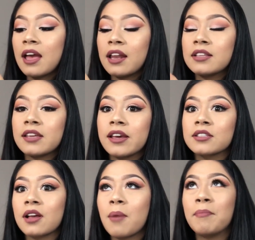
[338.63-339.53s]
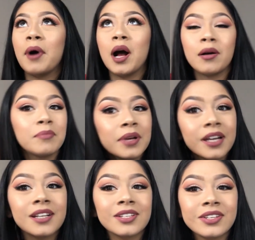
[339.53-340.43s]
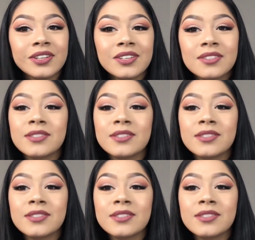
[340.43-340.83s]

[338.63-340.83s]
and it takes bomb pictures.